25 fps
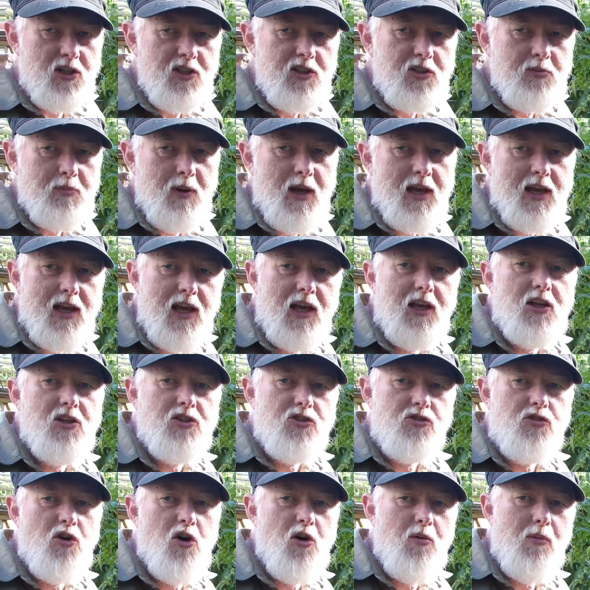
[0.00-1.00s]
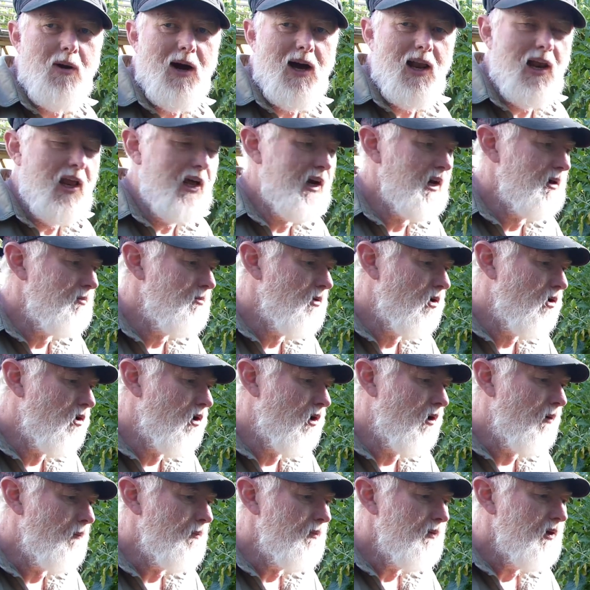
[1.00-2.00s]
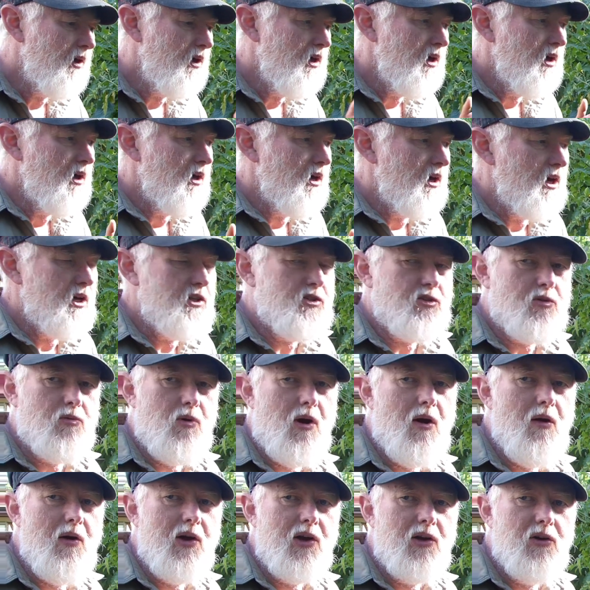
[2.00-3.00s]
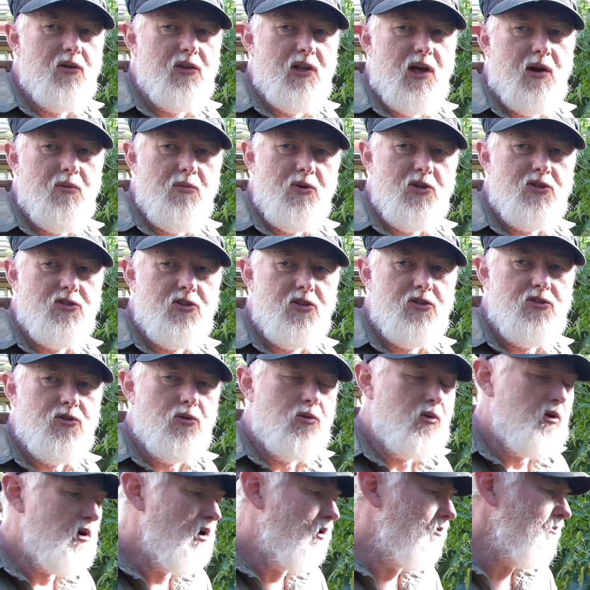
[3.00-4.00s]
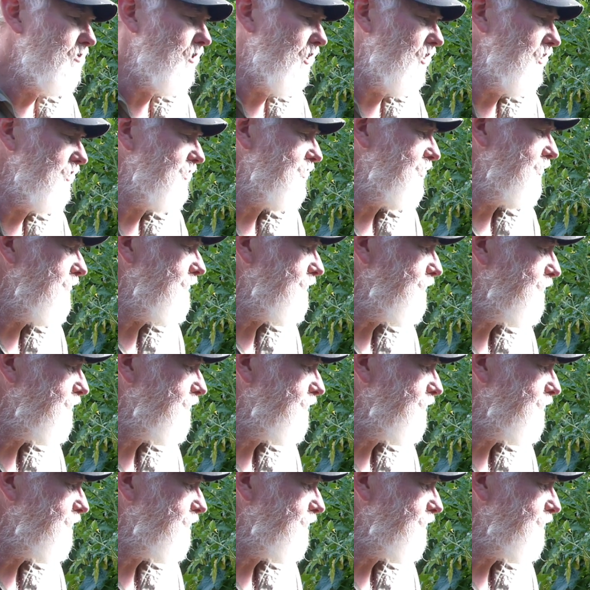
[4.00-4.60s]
speaking, straw bale anymore. It's growing on that residual compost.